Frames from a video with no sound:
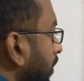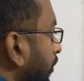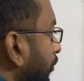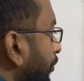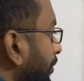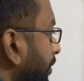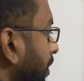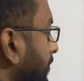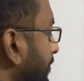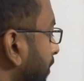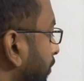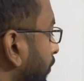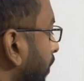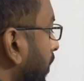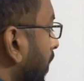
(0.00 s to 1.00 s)
with respect
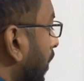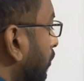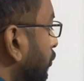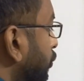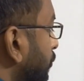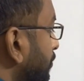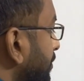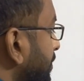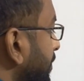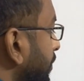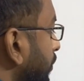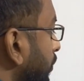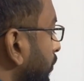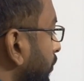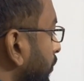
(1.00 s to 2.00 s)
to the ground should be
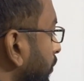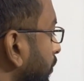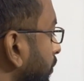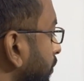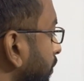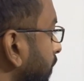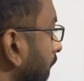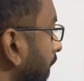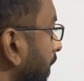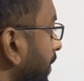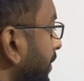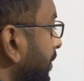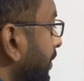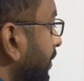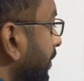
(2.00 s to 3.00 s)
0. So that is